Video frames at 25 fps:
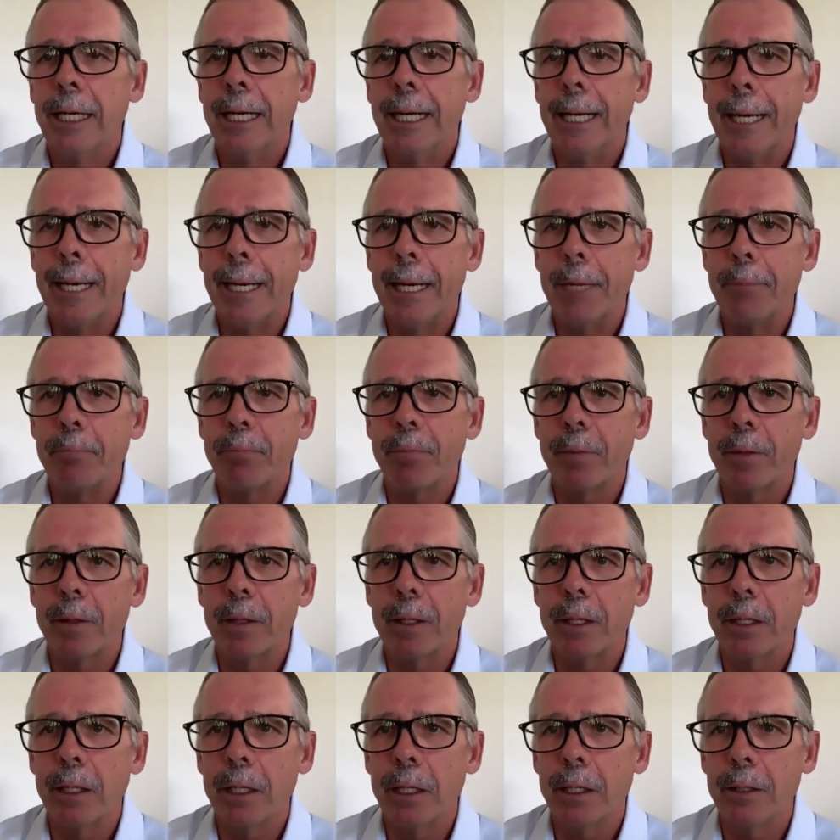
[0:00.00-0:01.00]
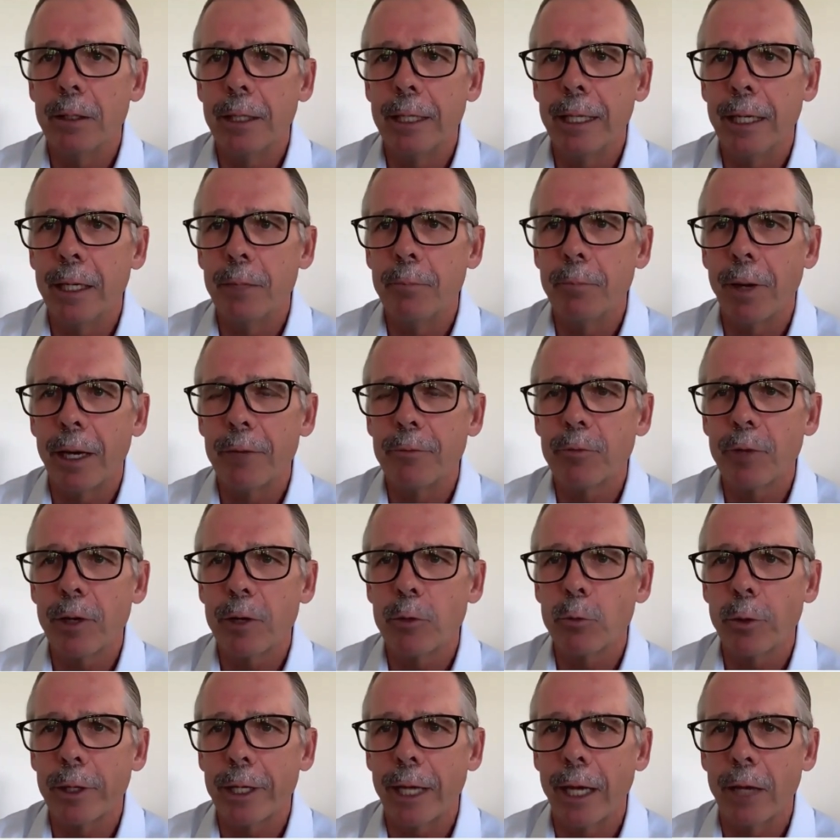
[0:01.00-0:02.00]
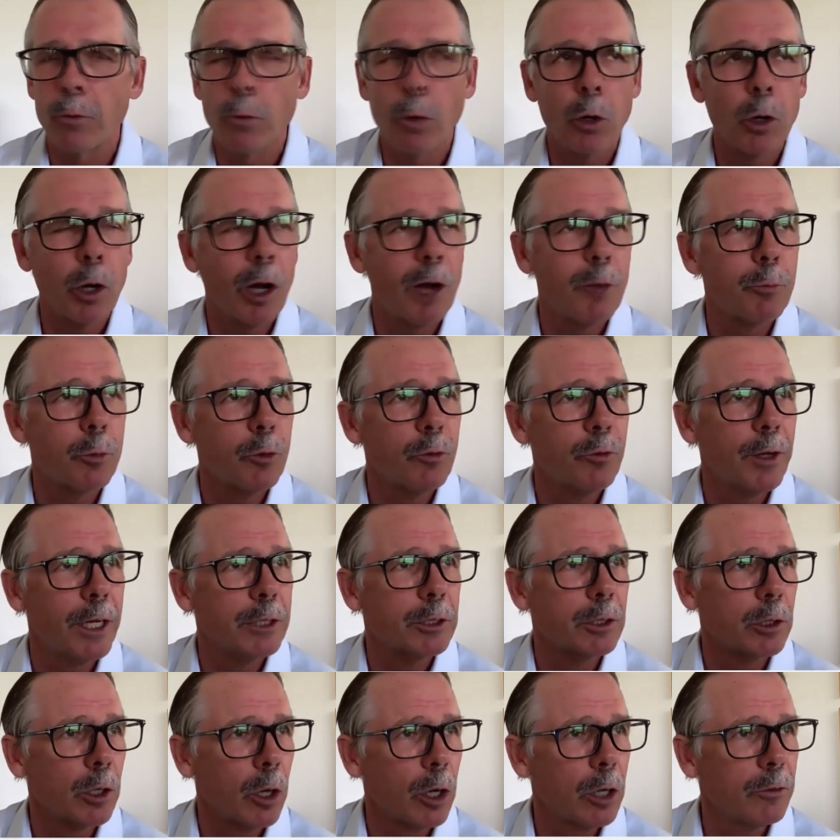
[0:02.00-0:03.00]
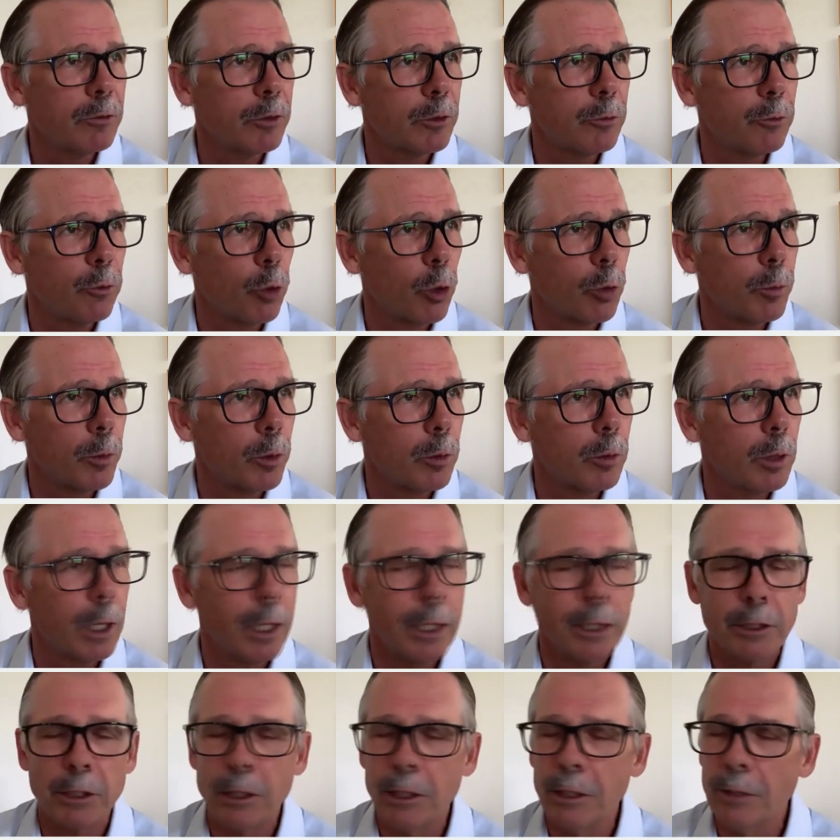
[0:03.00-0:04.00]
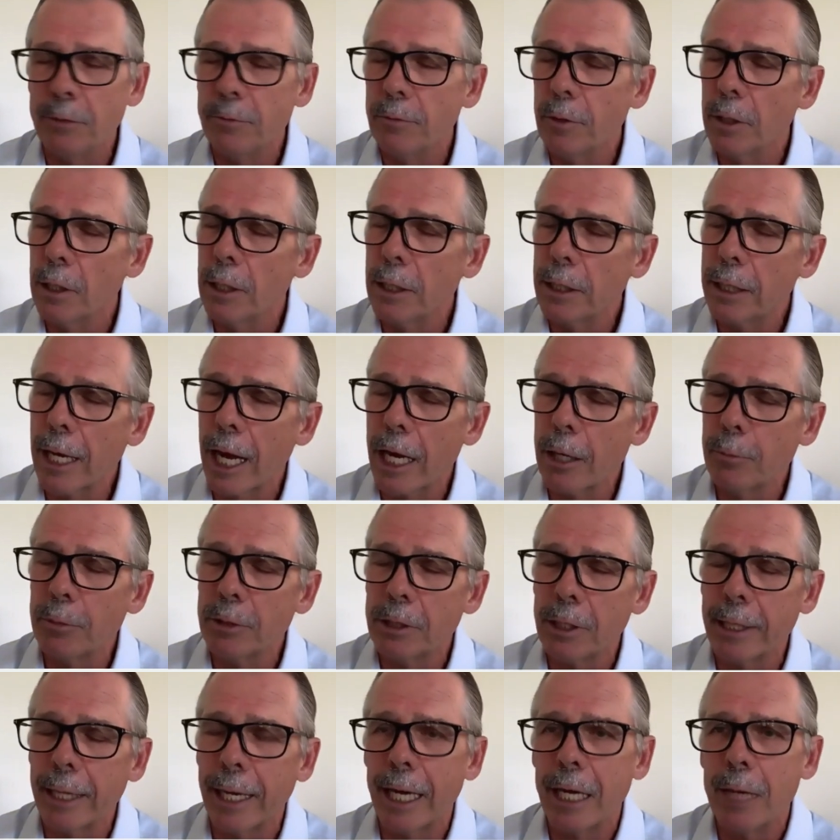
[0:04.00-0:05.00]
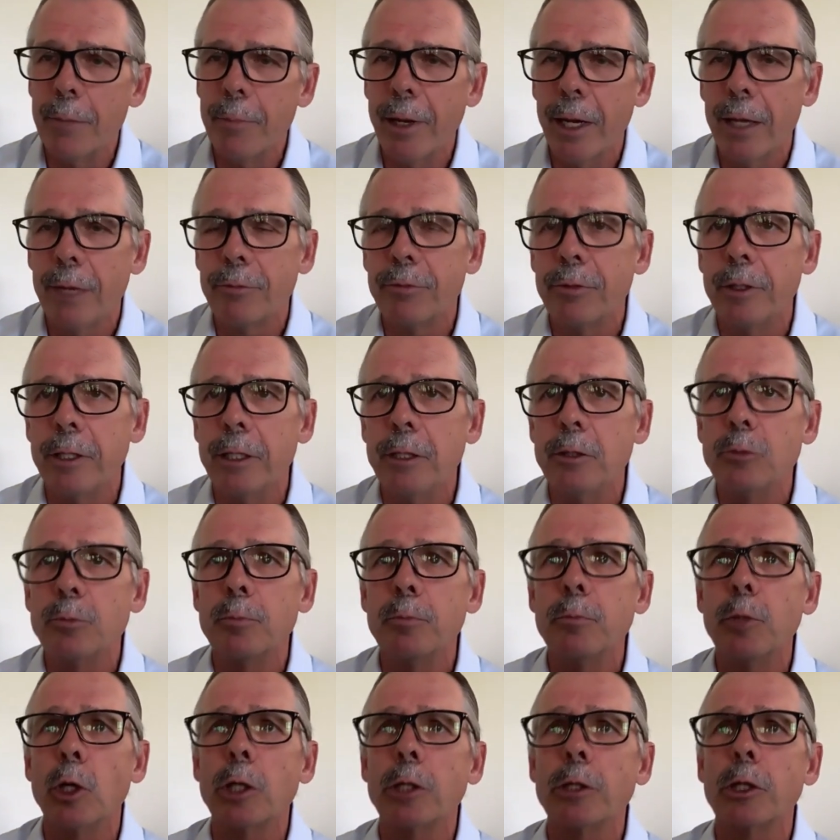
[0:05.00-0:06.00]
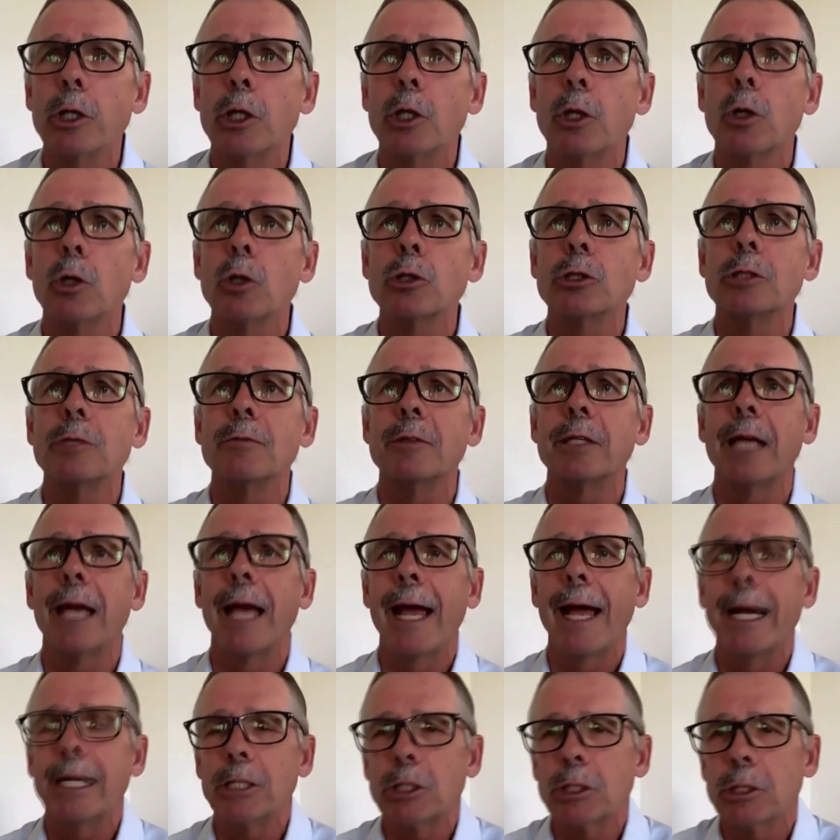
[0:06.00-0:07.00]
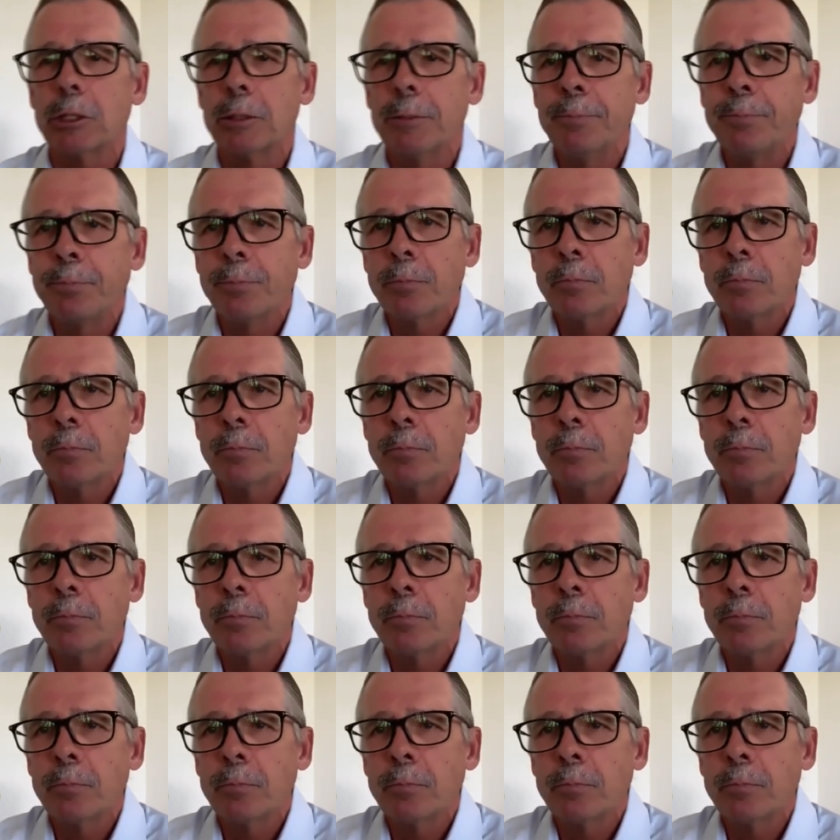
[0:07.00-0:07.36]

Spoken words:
And my friend Ken Rogoff, professor at Harvard, former chief economist at the IMF, in his book, The Curse of Cash,